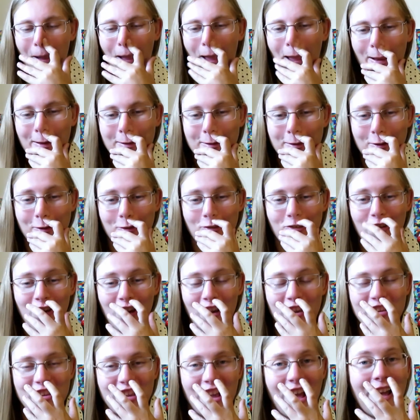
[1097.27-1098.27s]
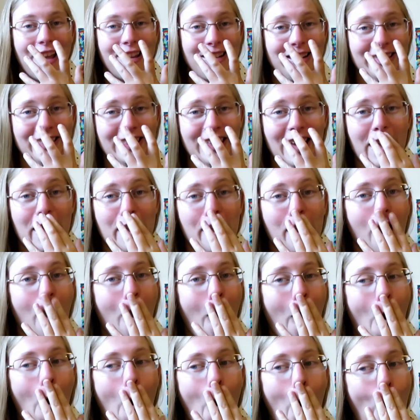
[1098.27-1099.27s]
And you're just kind of like,
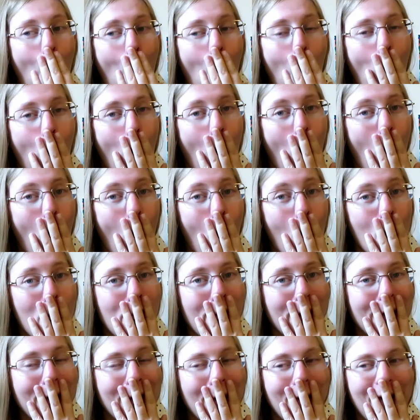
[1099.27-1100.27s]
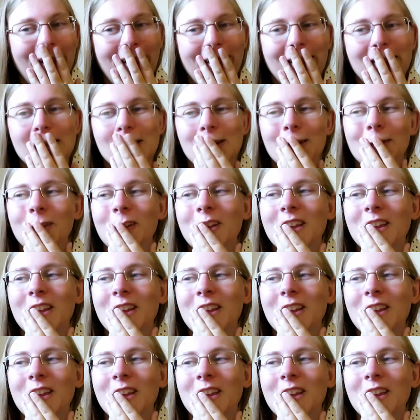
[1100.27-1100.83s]
God.